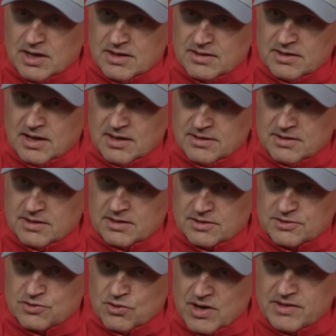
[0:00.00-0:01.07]
I think
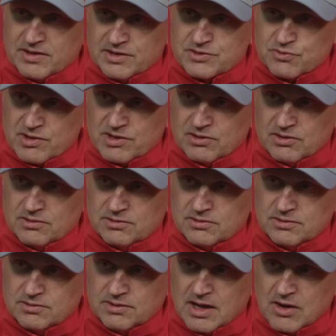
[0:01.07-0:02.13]
it's real.
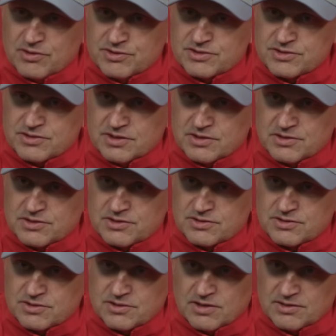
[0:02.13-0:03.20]
Now
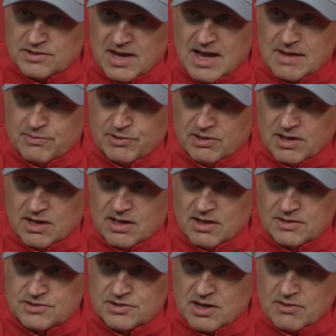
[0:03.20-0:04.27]
it doesn't happen a
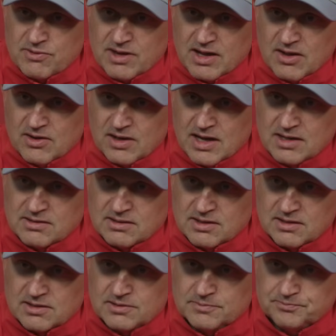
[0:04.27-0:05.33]
lot. It's not a reality. I
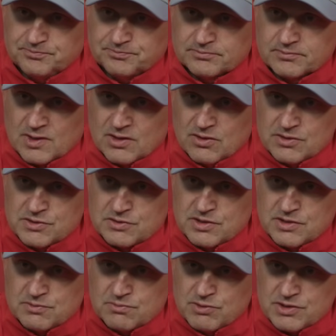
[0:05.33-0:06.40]
think, you know,
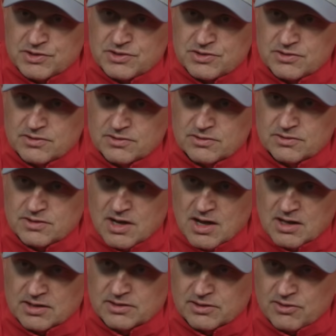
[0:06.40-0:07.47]
as much
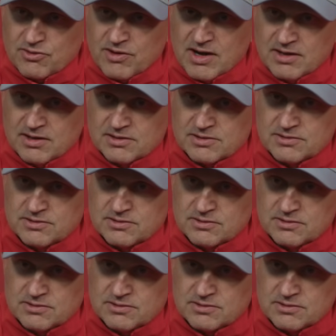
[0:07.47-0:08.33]
talk and credit